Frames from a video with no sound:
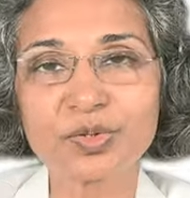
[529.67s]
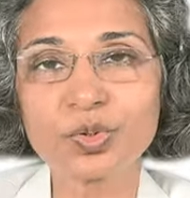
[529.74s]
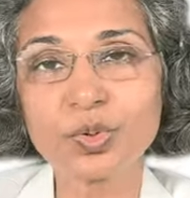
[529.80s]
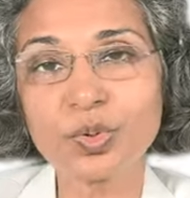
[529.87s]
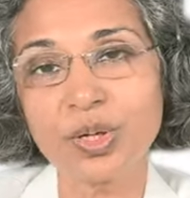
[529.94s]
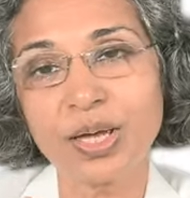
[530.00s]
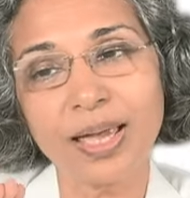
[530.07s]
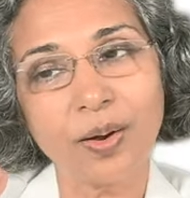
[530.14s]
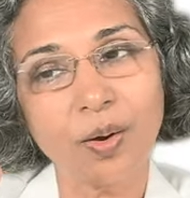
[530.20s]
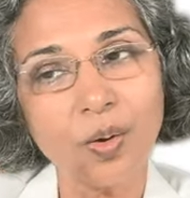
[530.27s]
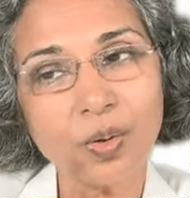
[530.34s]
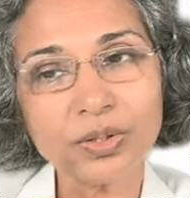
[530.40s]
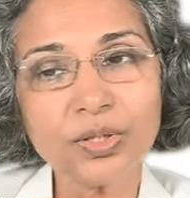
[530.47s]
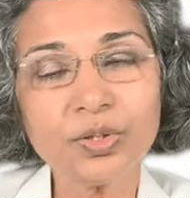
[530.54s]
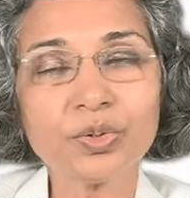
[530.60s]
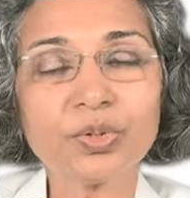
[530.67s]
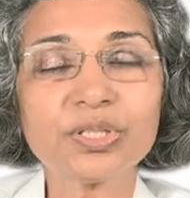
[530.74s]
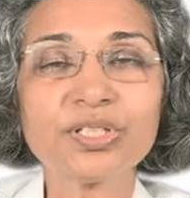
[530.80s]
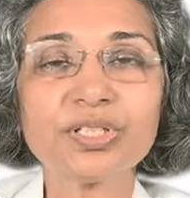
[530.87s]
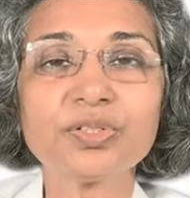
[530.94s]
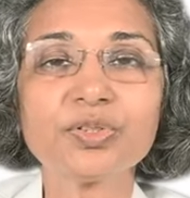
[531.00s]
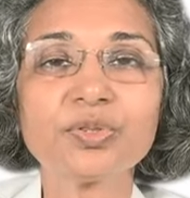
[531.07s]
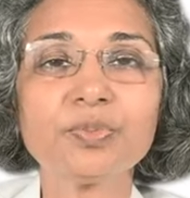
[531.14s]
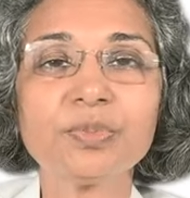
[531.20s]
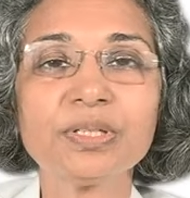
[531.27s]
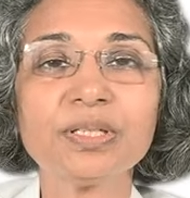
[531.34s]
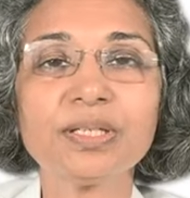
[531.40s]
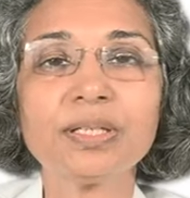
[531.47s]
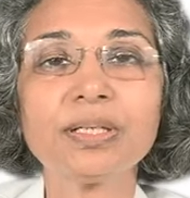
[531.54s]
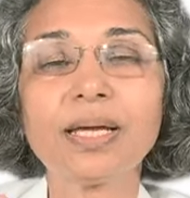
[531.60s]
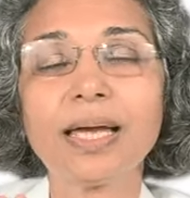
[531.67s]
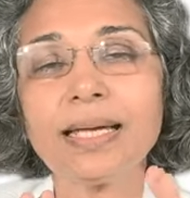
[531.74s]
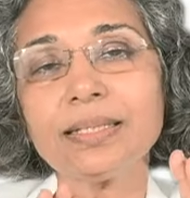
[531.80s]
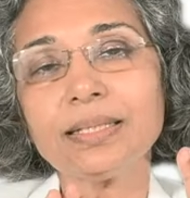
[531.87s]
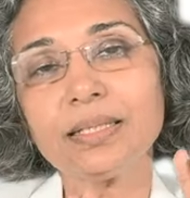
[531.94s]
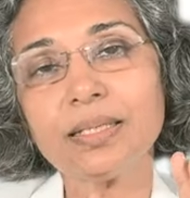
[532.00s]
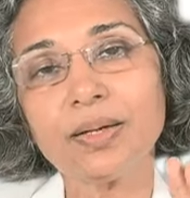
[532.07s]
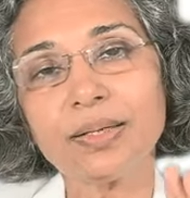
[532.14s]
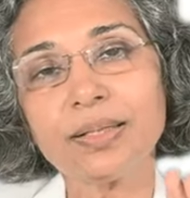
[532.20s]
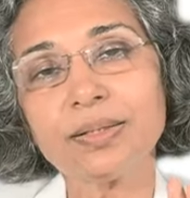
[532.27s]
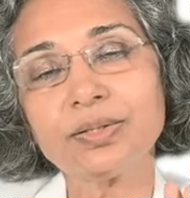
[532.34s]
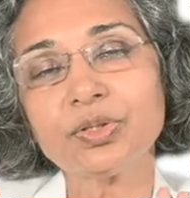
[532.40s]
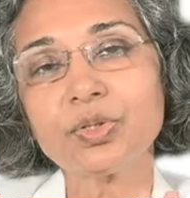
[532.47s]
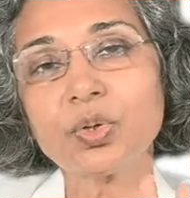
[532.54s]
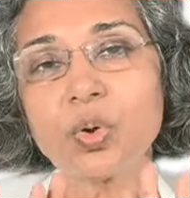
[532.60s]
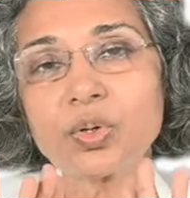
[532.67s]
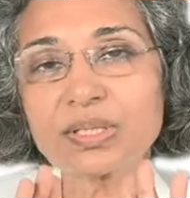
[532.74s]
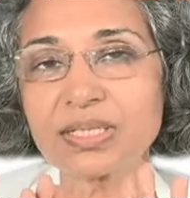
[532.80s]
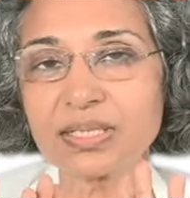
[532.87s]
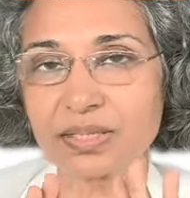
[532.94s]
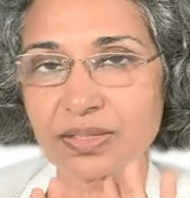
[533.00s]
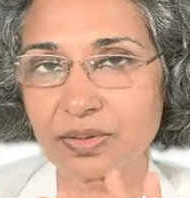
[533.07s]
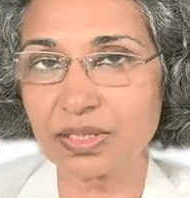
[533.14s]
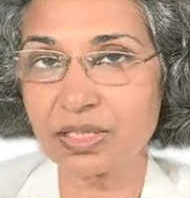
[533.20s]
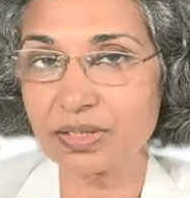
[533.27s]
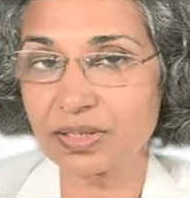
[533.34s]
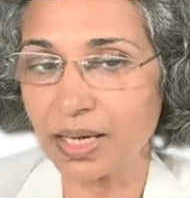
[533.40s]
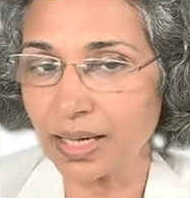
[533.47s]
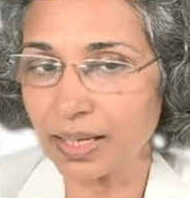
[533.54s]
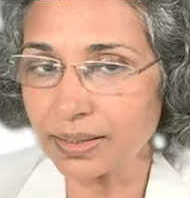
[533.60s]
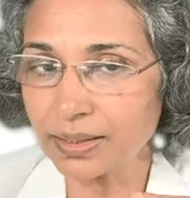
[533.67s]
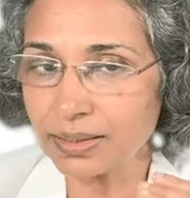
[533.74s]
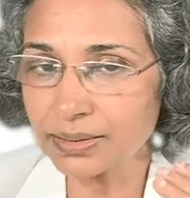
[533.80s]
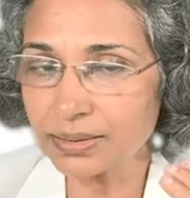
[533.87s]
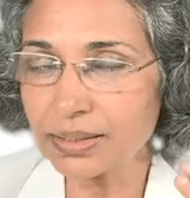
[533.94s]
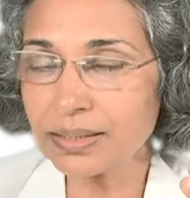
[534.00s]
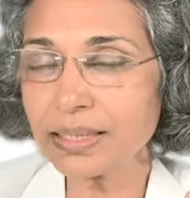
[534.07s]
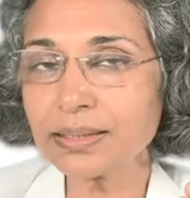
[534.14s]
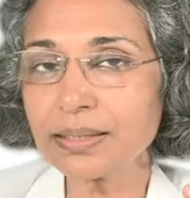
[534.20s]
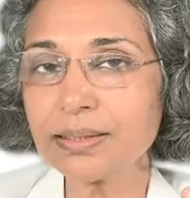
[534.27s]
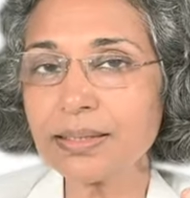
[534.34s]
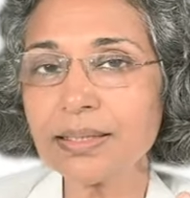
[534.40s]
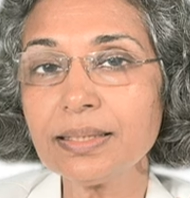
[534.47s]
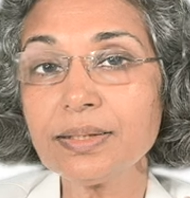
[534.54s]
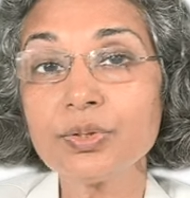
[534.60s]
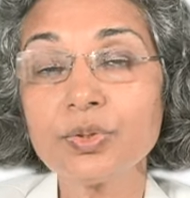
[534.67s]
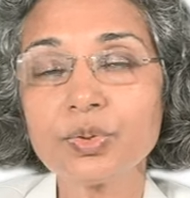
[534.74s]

So, all the nutrition should be there, and the toxins, that is anything other than a